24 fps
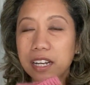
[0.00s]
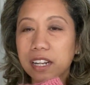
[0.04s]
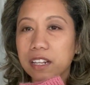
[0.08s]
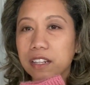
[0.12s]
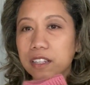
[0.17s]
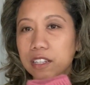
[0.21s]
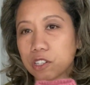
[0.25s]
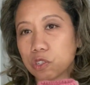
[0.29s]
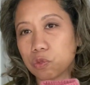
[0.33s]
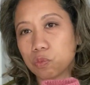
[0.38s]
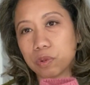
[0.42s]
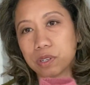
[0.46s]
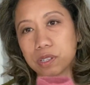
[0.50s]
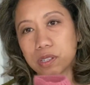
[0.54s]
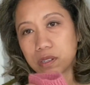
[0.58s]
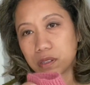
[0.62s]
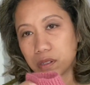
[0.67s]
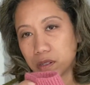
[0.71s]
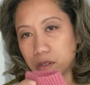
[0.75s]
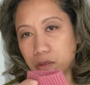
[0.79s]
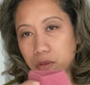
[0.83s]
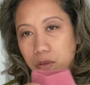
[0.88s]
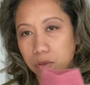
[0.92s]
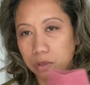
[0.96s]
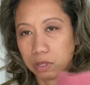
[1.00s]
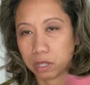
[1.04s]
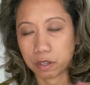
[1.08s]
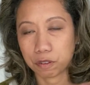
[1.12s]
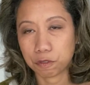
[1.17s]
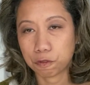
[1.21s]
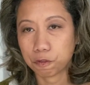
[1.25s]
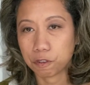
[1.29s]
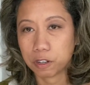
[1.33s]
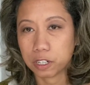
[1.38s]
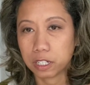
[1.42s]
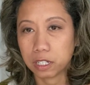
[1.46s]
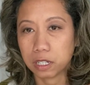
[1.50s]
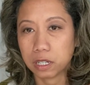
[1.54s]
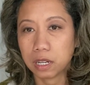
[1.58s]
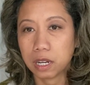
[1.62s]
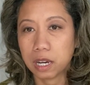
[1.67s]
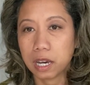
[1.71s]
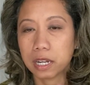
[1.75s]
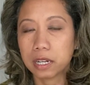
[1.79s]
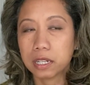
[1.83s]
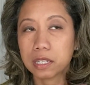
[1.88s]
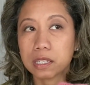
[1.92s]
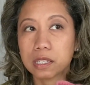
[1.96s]
this wasn't a whole lot of fun.
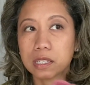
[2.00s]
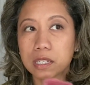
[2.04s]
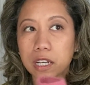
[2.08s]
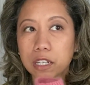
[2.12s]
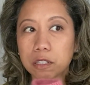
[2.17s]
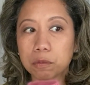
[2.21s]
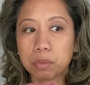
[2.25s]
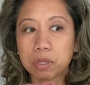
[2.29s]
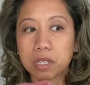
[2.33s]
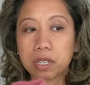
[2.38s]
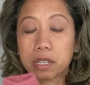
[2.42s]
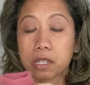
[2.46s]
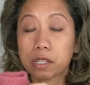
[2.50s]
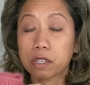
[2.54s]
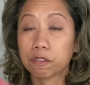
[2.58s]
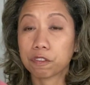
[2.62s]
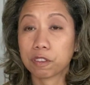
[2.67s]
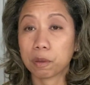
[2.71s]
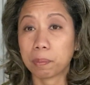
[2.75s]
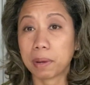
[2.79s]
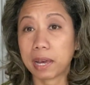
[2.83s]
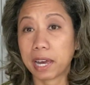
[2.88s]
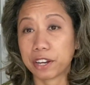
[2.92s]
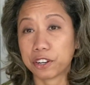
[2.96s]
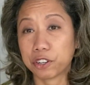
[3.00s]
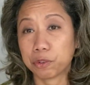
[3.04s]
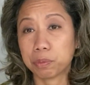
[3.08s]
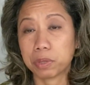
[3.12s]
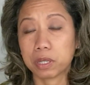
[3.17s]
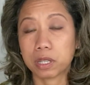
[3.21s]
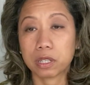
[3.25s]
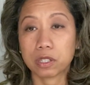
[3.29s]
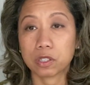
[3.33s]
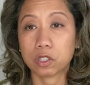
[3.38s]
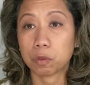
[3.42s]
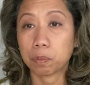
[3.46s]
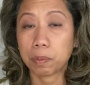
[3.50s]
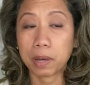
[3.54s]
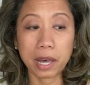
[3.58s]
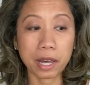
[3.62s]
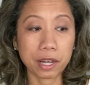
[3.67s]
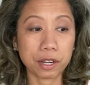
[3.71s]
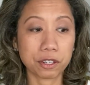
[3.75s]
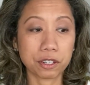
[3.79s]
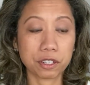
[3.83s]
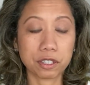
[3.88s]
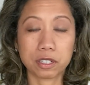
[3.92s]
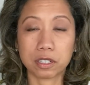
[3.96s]
And it's not because of the pattern, because the
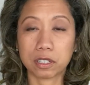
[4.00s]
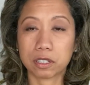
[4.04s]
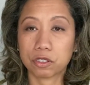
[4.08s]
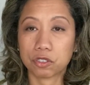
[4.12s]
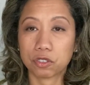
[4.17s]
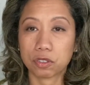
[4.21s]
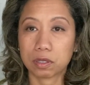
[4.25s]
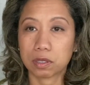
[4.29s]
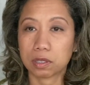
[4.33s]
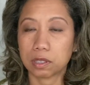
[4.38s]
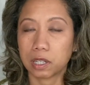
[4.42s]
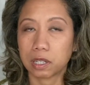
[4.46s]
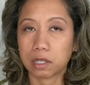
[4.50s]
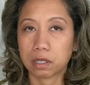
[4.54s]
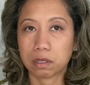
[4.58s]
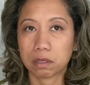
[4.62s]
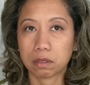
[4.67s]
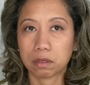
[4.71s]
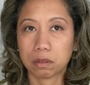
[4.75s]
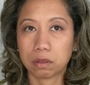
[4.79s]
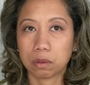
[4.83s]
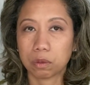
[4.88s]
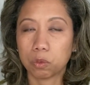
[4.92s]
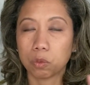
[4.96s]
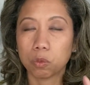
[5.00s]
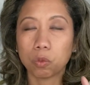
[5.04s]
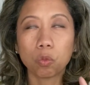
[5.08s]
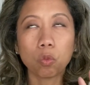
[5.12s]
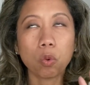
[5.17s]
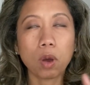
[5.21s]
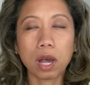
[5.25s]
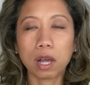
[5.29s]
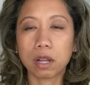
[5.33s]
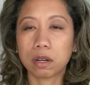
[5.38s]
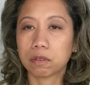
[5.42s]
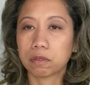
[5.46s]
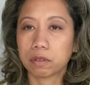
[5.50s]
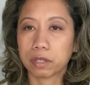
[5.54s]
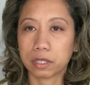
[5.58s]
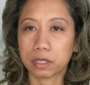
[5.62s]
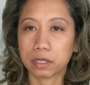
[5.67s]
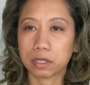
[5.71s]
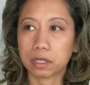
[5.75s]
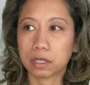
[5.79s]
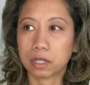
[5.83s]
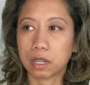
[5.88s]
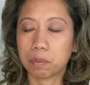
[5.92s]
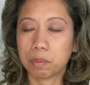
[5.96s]
pattern is just like well
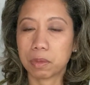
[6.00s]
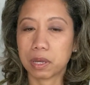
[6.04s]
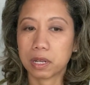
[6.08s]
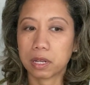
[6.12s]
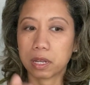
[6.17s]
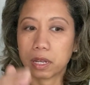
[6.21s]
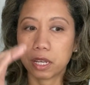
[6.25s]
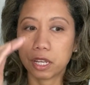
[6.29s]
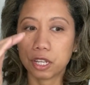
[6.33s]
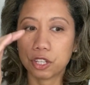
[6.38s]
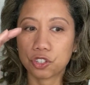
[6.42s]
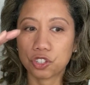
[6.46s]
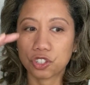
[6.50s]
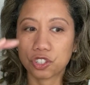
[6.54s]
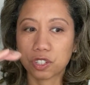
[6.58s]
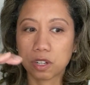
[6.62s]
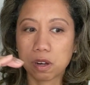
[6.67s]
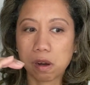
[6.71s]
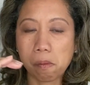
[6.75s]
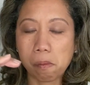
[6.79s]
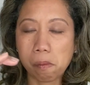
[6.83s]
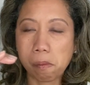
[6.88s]
written. I mean, each